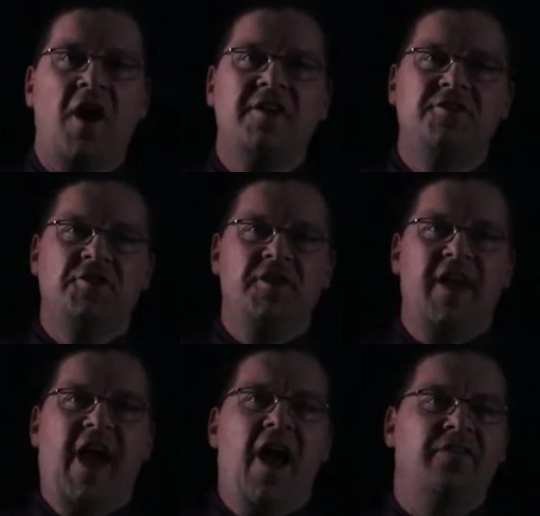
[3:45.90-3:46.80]
hydrogen
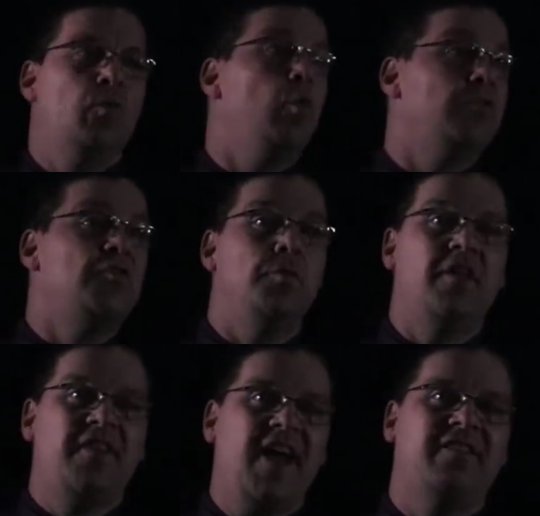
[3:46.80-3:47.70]
gas, and we'll assume
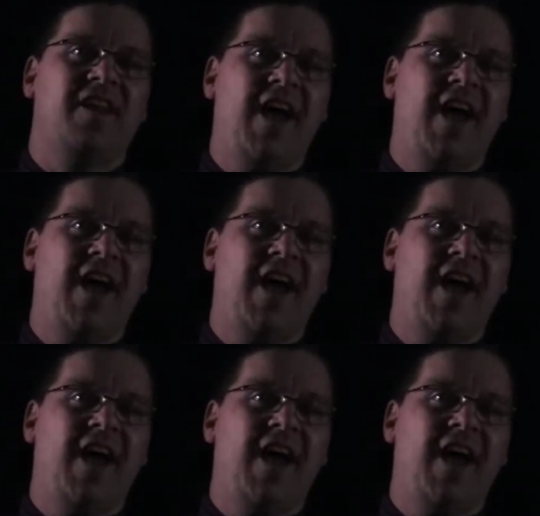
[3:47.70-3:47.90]
that that's